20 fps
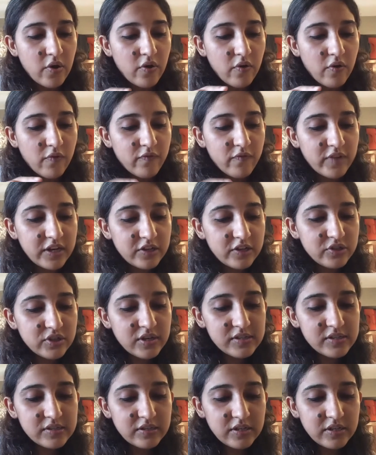
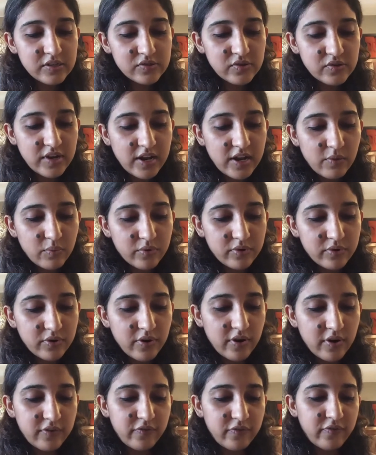villagers in Israel would
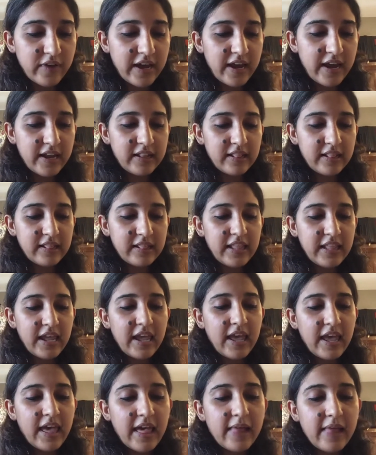not fight, they
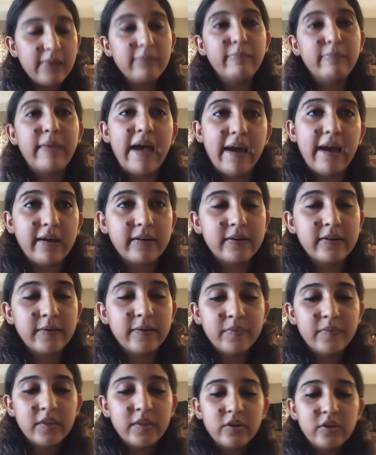held back.
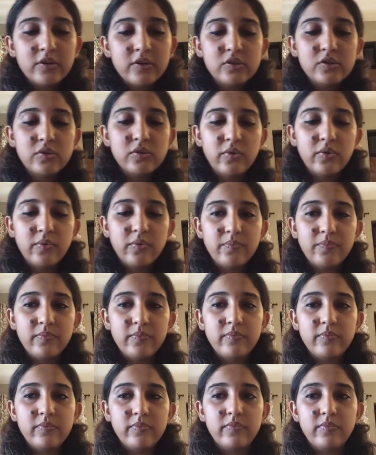So
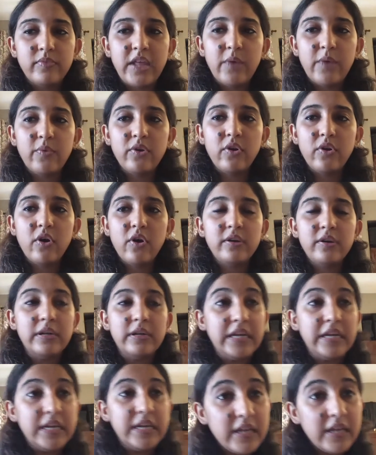they were not
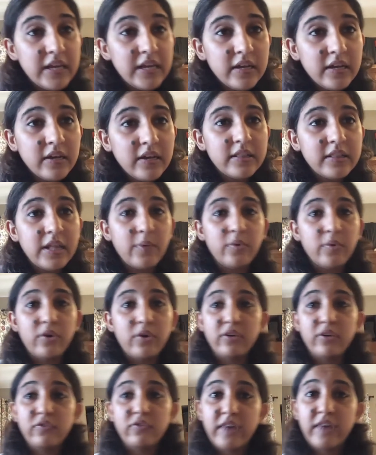leading, they were
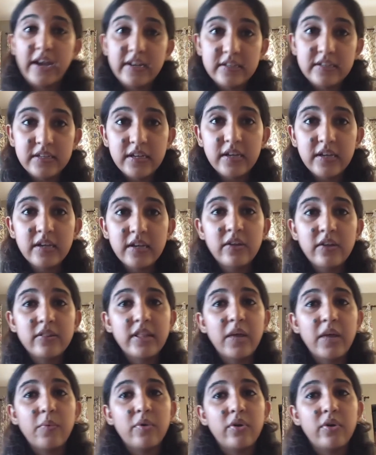not fighting,
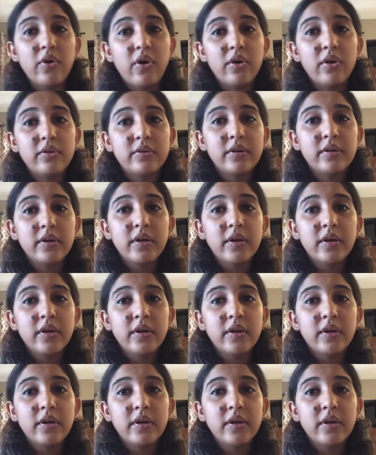they were not,